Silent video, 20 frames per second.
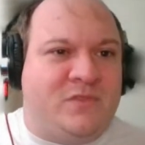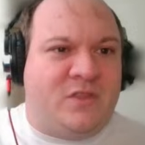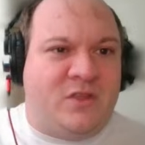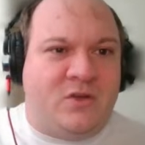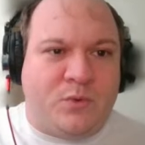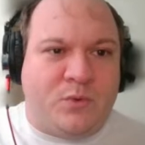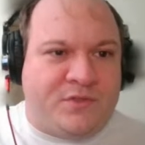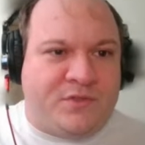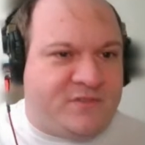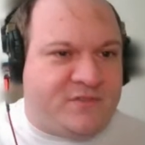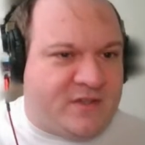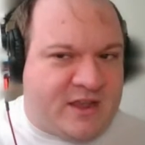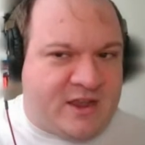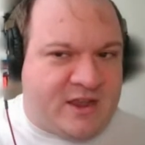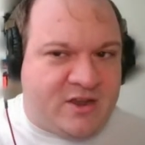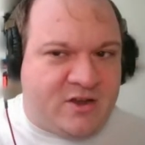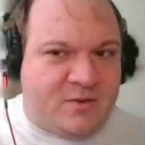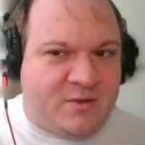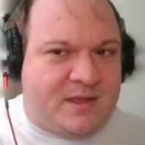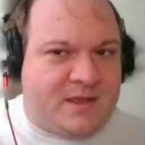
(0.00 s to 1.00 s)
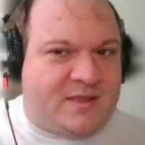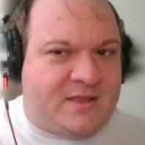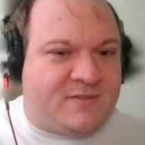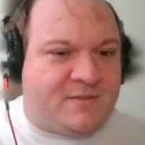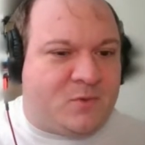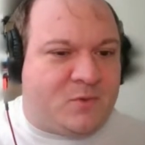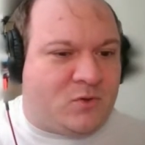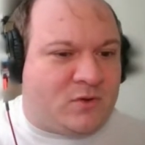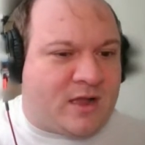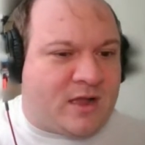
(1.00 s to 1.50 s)
Once a year, me and
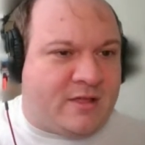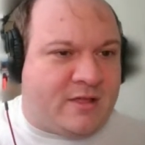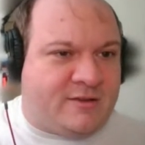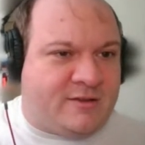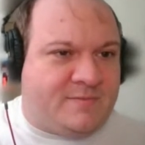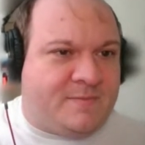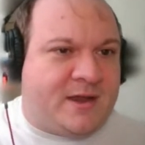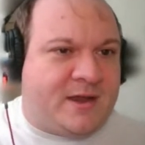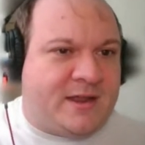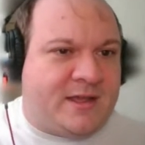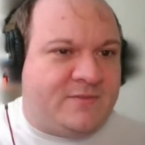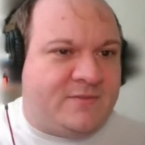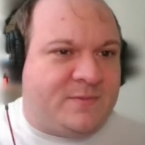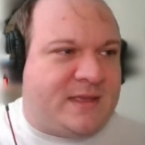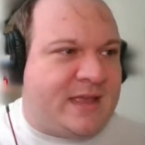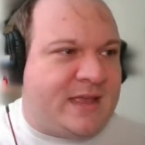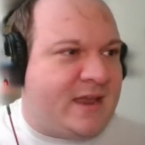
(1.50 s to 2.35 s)
some old college buddies,